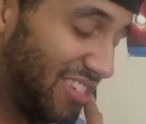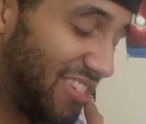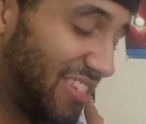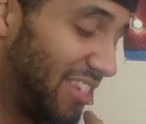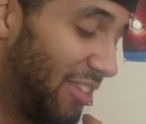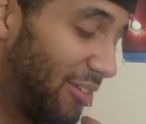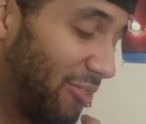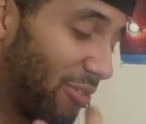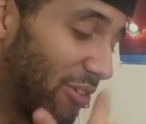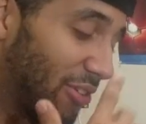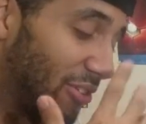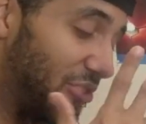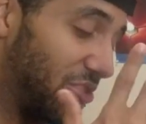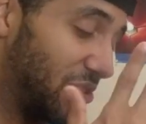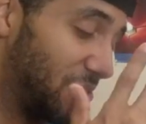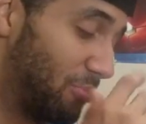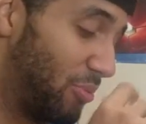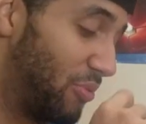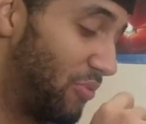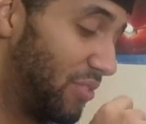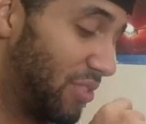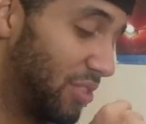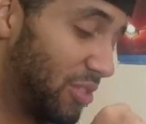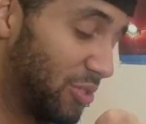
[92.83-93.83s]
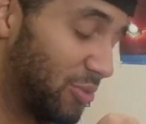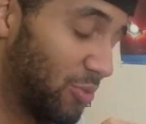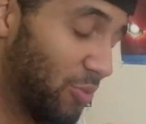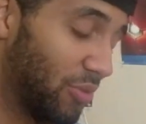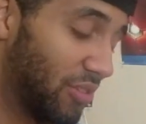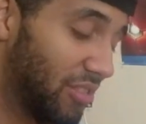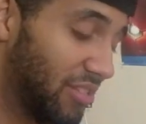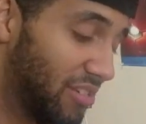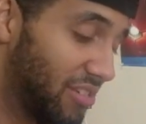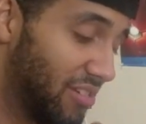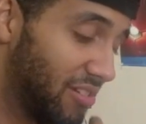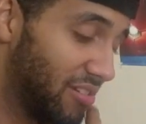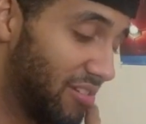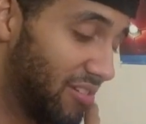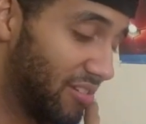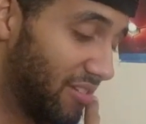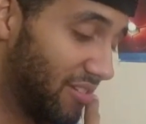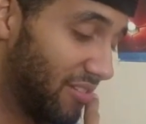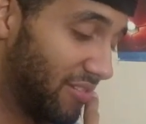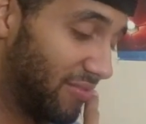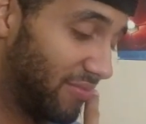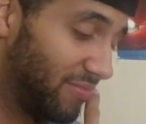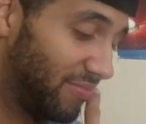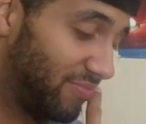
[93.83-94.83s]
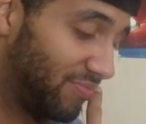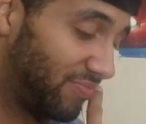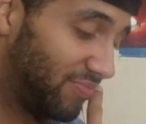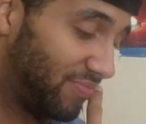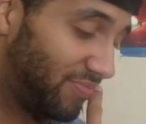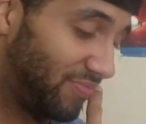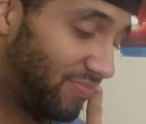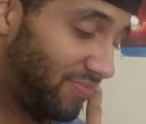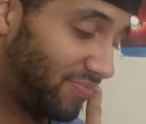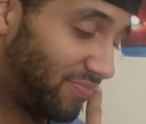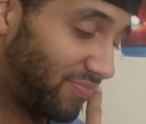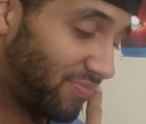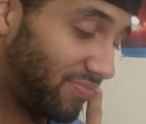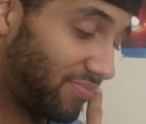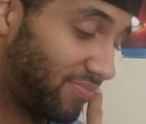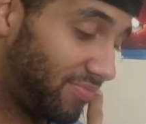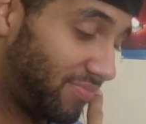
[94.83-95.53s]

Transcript: scenery on this movie looks really good. We've kept it